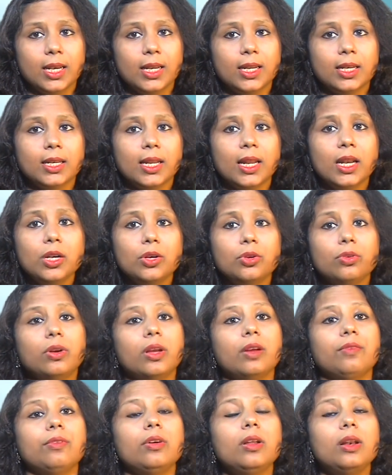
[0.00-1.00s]
they tend to
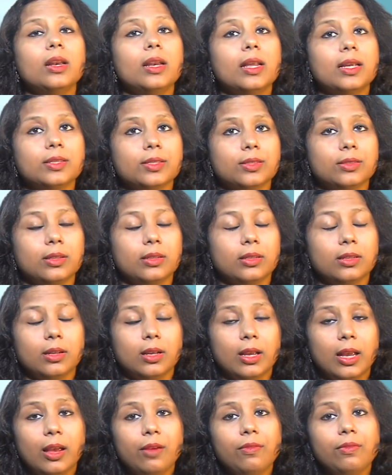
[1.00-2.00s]

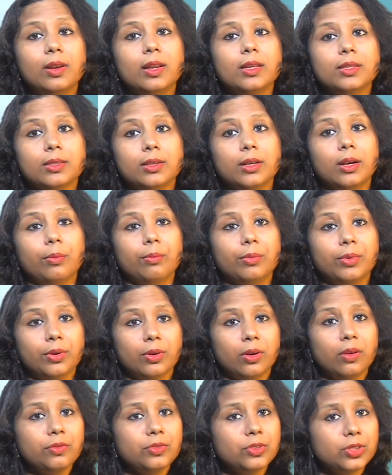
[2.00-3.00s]
have lesser number
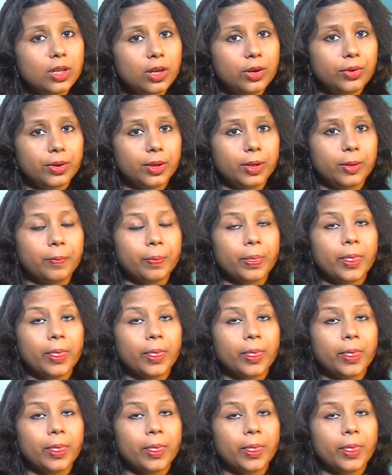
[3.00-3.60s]
of children.